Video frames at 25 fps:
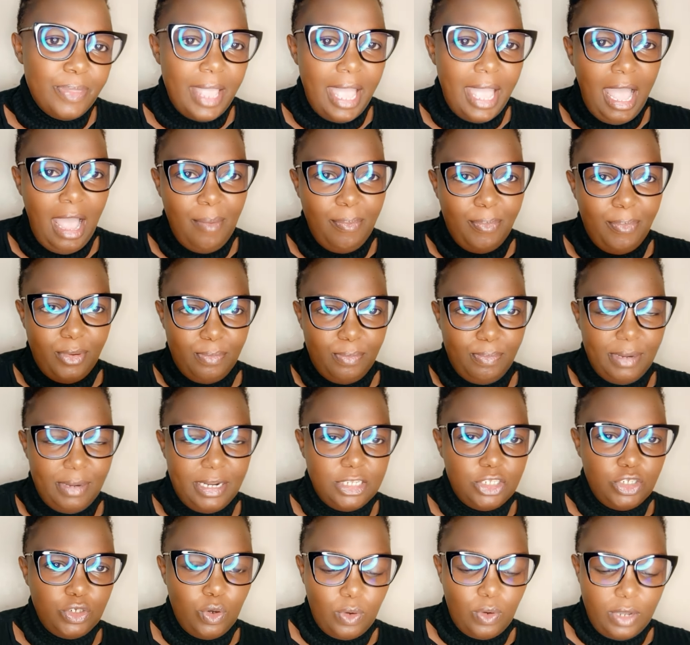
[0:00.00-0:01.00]
app on Play
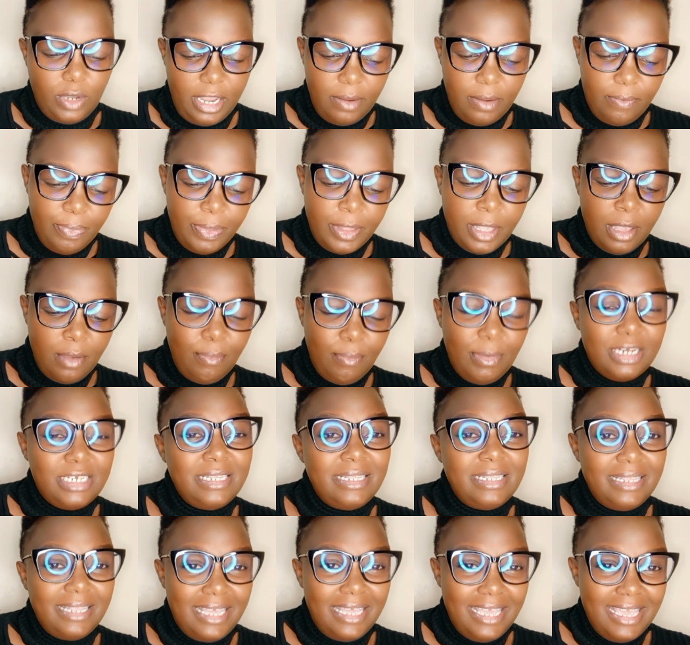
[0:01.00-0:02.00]
Store, okay? But
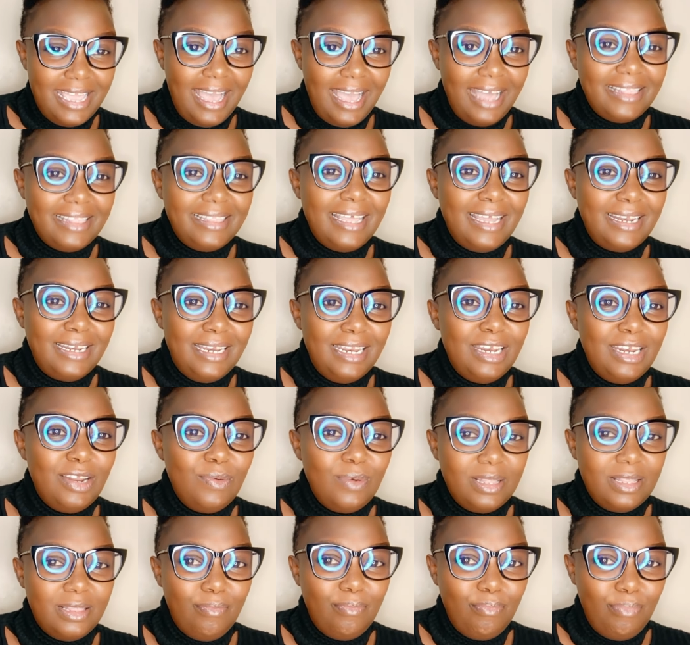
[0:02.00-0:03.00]
here they're dealing
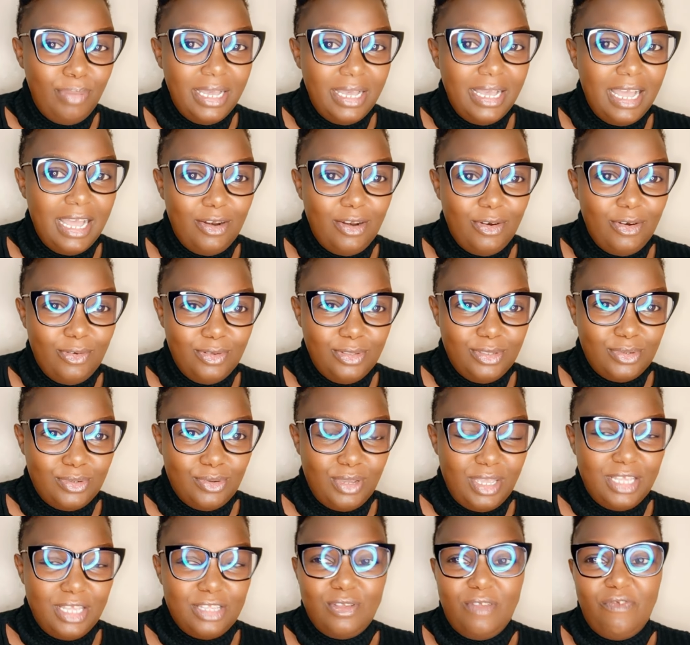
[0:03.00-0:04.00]
with bigger loans,
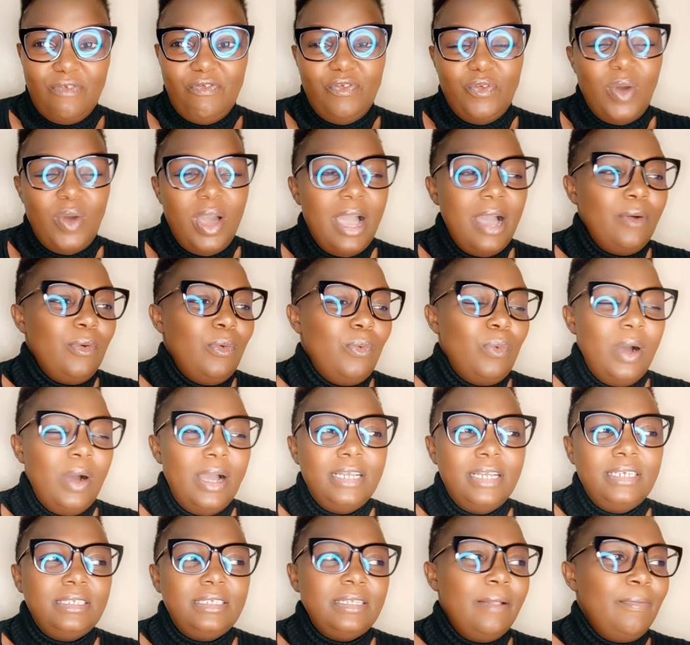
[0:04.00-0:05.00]
okay? So if you ha-
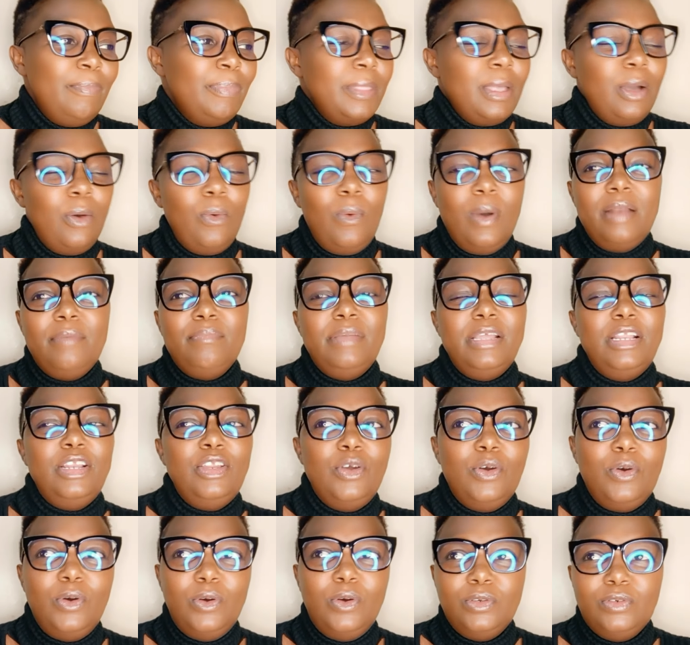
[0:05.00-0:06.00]
want 1
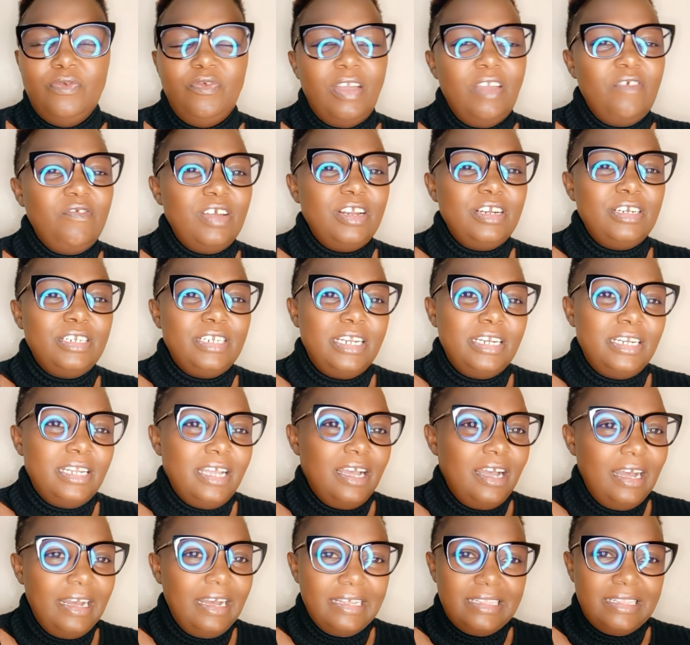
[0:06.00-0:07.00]
million,
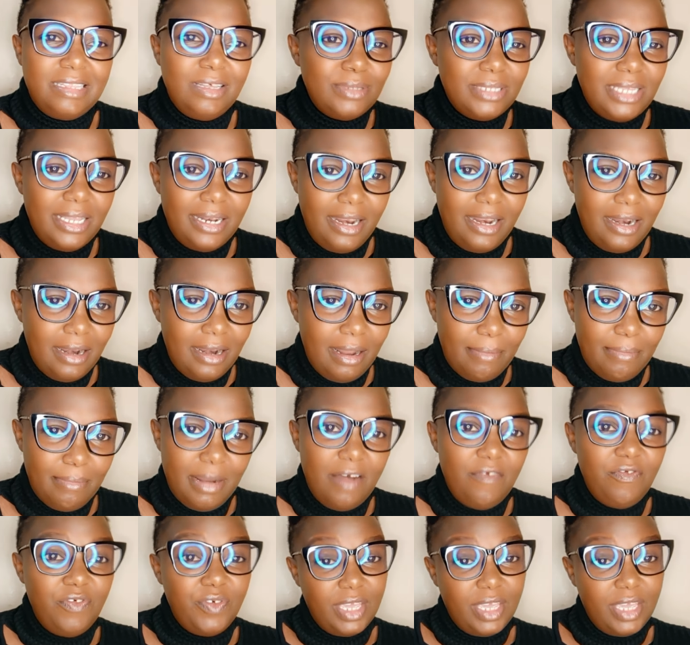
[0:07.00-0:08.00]
uh, and
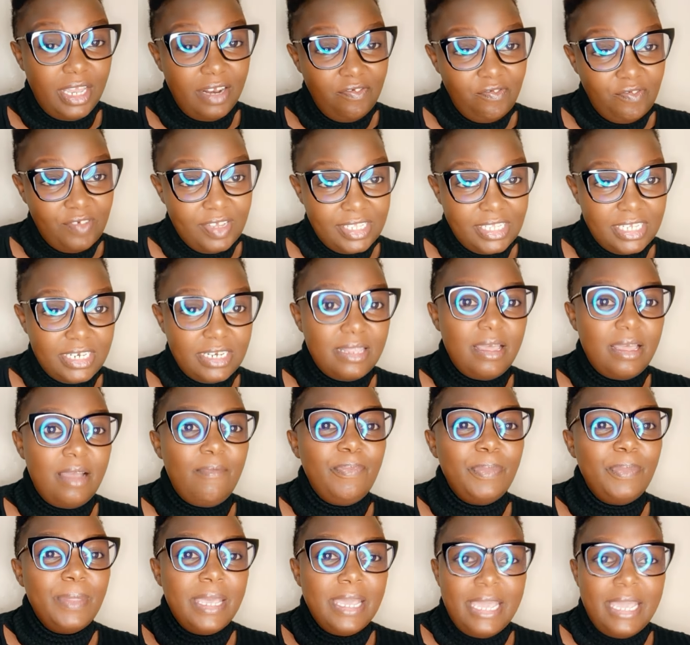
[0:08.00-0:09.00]
above, you can visit
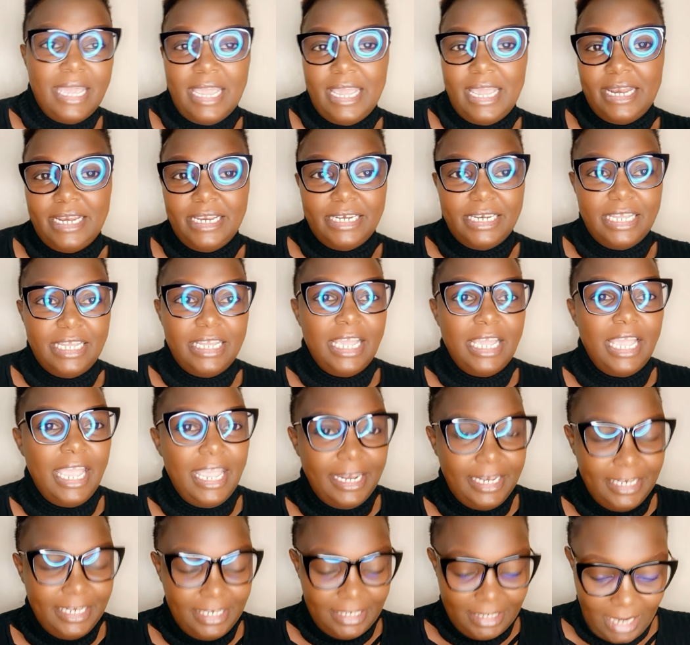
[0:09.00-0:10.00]
them any day,
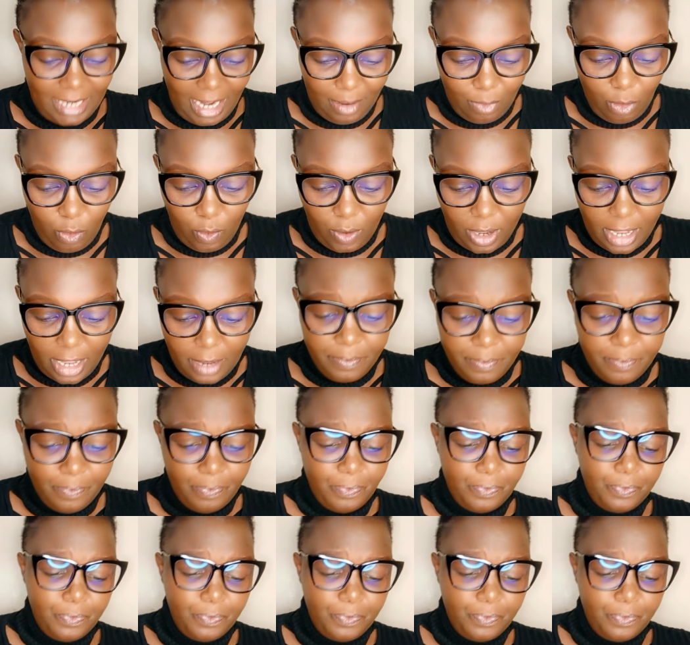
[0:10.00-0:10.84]
anytime, okay?